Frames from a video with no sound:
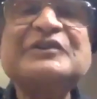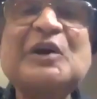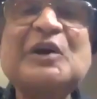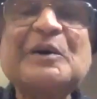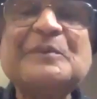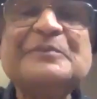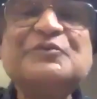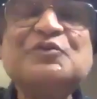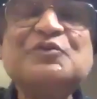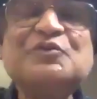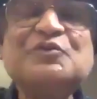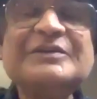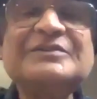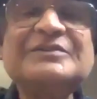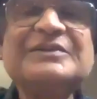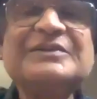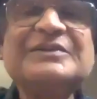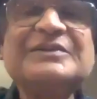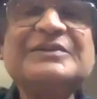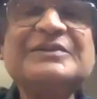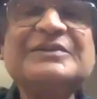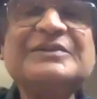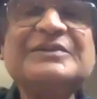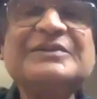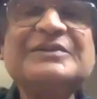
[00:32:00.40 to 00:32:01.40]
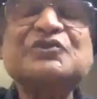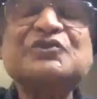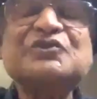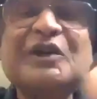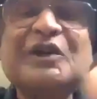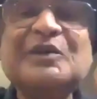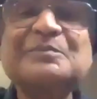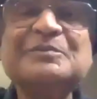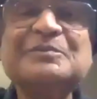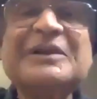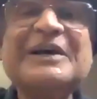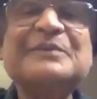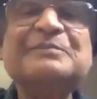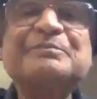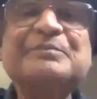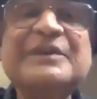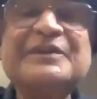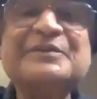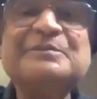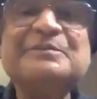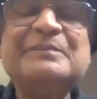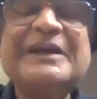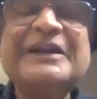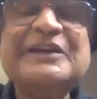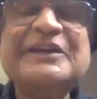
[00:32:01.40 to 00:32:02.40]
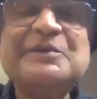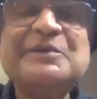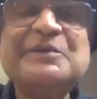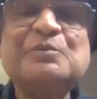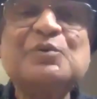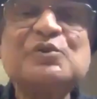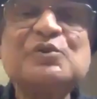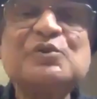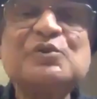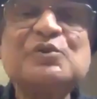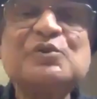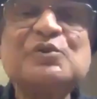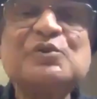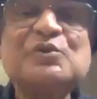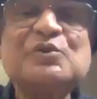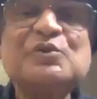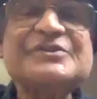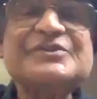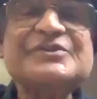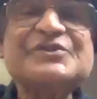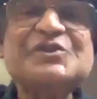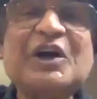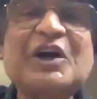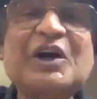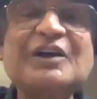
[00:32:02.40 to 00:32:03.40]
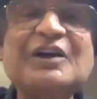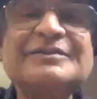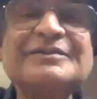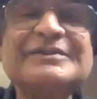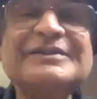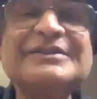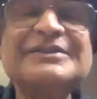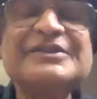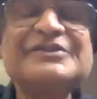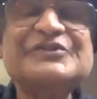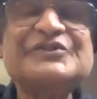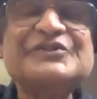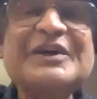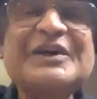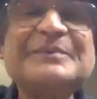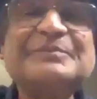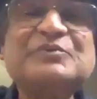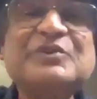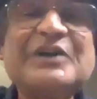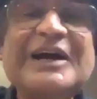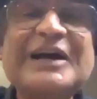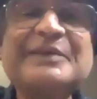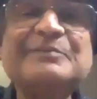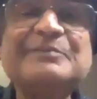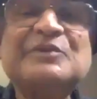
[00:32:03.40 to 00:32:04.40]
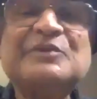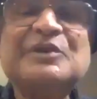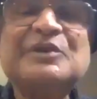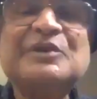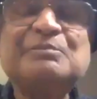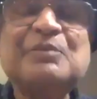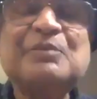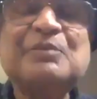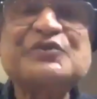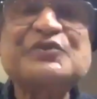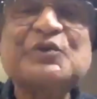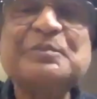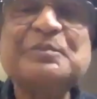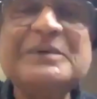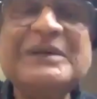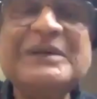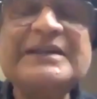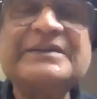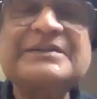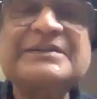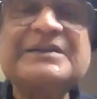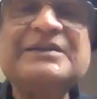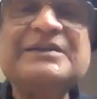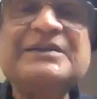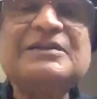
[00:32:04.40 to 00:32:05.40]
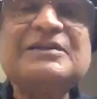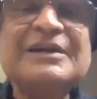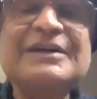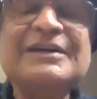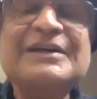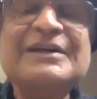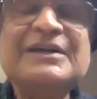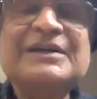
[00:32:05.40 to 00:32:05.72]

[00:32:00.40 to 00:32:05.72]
object, and electron can be in many positions all in the same time in possibility,